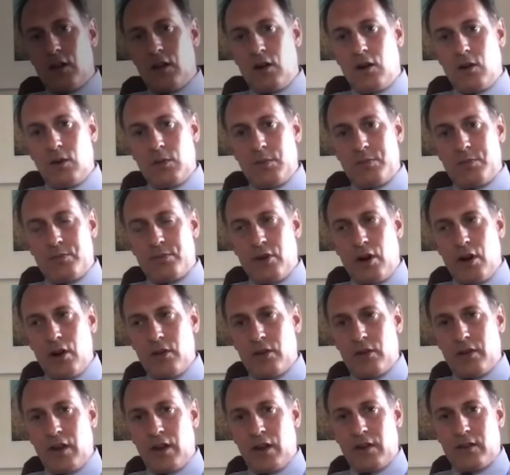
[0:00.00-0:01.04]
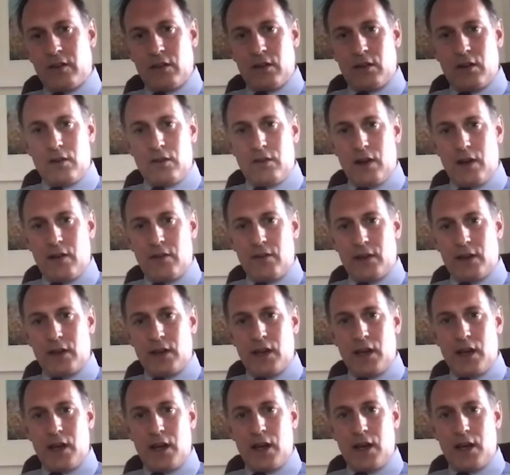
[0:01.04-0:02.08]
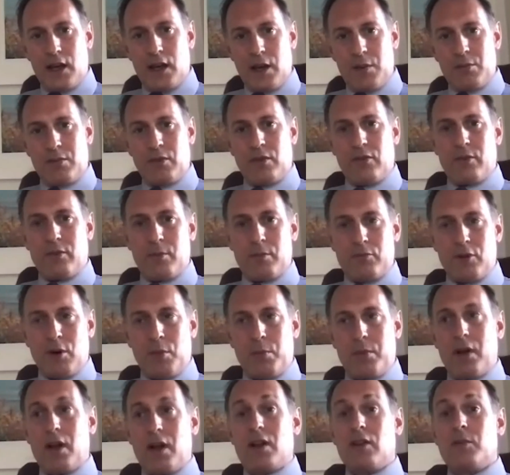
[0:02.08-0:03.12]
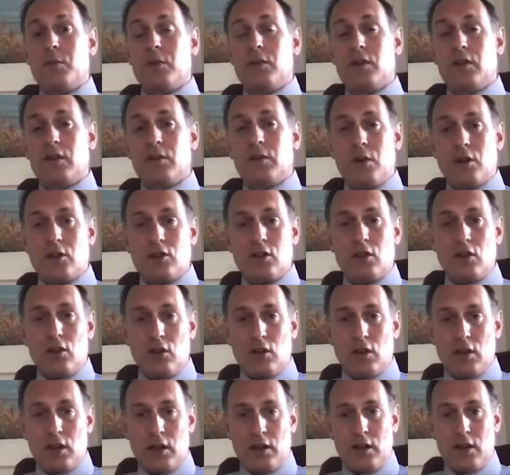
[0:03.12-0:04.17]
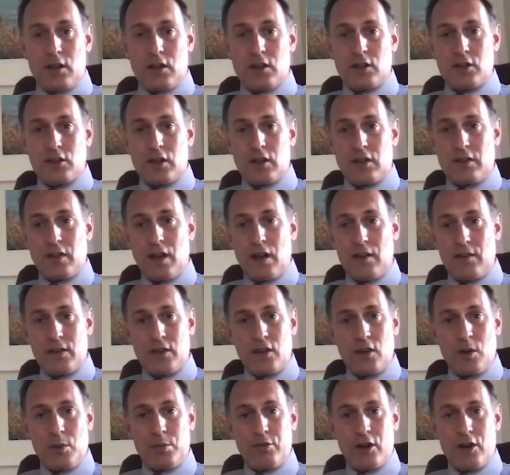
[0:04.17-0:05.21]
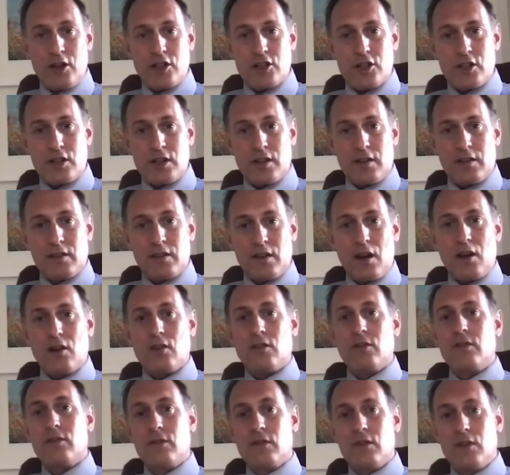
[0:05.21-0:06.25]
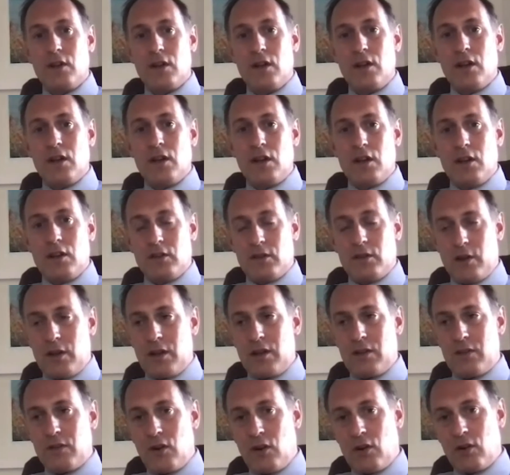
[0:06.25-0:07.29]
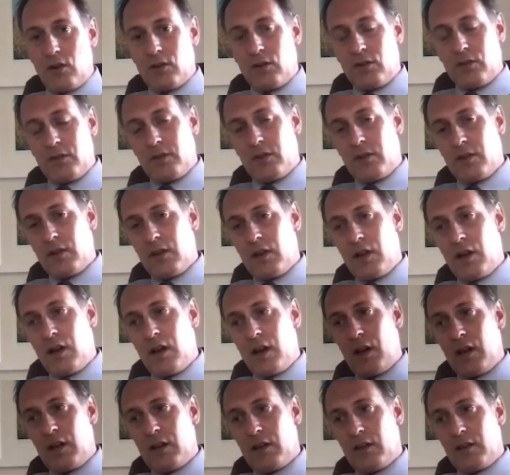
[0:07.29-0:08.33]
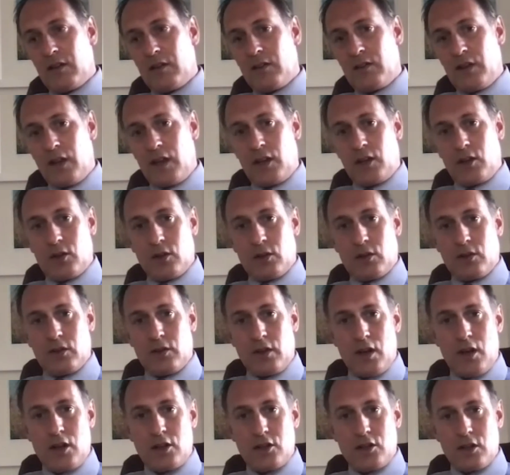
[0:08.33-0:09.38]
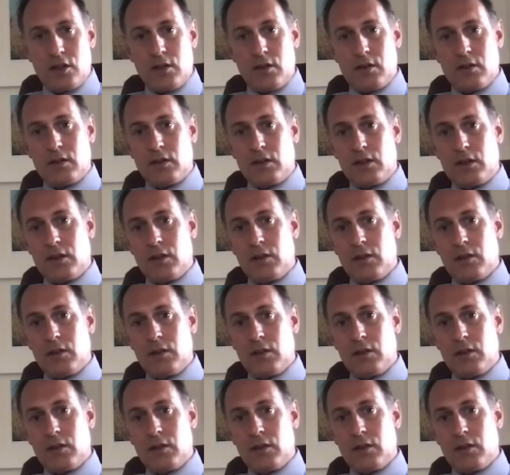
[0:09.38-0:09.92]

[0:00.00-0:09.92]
whole process of having a hip replacement is much longer than just having the operation itself. So it involves seeing your surgeon,